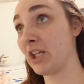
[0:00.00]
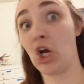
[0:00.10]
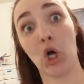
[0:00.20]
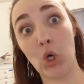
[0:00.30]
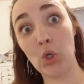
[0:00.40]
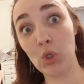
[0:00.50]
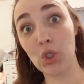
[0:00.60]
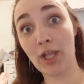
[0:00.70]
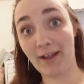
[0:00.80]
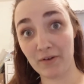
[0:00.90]
a whole
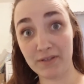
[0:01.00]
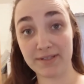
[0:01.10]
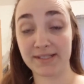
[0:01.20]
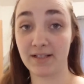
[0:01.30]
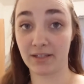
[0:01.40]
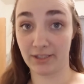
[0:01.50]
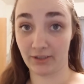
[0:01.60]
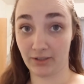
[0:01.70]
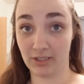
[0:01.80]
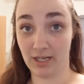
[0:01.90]
house
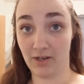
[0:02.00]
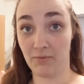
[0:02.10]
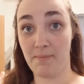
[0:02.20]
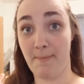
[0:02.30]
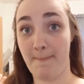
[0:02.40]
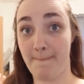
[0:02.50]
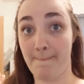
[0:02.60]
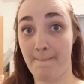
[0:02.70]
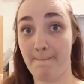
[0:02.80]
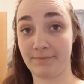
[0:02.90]
declutter. Now,
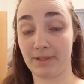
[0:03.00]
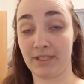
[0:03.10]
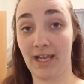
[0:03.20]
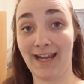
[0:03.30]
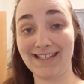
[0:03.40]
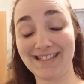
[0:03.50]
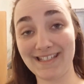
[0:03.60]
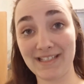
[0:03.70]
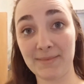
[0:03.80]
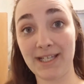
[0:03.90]
the
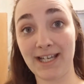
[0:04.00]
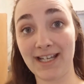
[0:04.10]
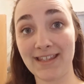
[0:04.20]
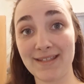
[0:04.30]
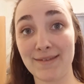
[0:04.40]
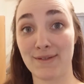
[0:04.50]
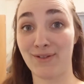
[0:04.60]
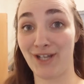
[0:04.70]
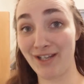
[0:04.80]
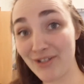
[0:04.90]
idea behind this is
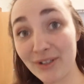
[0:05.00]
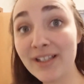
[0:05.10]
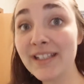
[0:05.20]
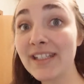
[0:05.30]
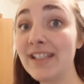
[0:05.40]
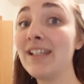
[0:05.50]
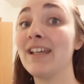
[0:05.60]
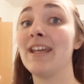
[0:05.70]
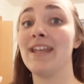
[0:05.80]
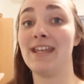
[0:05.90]
not to clean.
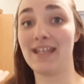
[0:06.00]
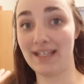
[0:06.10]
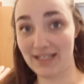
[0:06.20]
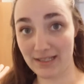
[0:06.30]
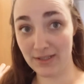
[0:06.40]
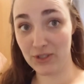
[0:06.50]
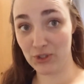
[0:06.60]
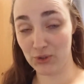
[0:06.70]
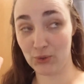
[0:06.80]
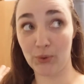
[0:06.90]
It is
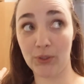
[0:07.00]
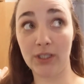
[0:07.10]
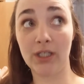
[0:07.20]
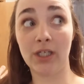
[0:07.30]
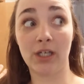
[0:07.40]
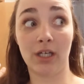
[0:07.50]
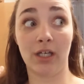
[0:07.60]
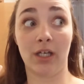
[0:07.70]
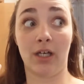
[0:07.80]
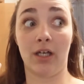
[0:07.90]
to
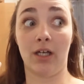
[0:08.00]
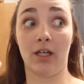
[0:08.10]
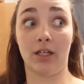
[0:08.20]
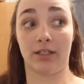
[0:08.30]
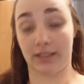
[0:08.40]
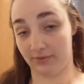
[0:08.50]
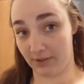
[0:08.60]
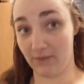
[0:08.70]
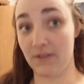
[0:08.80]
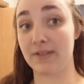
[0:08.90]
get rid
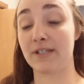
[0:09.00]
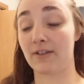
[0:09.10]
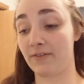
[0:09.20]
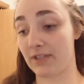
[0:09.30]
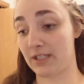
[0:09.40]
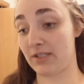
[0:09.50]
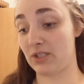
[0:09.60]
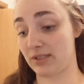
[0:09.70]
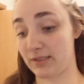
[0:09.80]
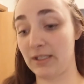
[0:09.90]
of the stuff that's
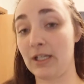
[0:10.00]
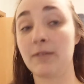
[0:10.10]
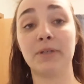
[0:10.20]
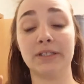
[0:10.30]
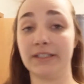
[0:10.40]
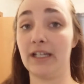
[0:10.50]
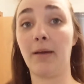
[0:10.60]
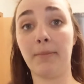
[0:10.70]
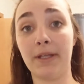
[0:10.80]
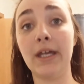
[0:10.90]
just building up
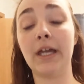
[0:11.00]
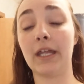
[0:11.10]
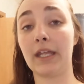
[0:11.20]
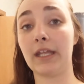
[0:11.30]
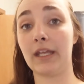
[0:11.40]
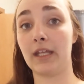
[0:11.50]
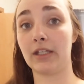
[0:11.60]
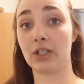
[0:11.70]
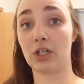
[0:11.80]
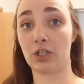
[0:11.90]
and
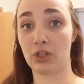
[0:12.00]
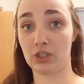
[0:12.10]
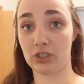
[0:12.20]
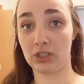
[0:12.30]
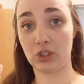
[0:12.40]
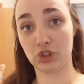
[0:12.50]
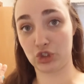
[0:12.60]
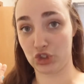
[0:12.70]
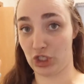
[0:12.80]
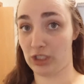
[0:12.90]
all the
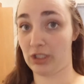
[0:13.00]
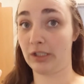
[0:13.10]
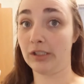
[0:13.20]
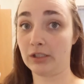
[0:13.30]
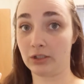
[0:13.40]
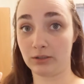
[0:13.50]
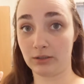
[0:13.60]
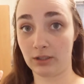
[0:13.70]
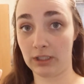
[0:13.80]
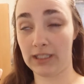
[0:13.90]
junk
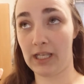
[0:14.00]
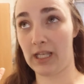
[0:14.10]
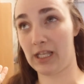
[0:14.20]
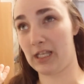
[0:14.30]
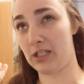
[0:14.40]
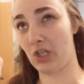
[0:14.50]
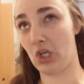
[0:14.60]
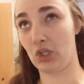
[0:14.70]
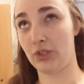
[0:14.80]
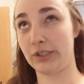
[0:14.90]
and
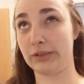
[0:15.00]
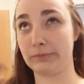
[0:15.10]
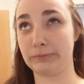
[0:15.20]
all the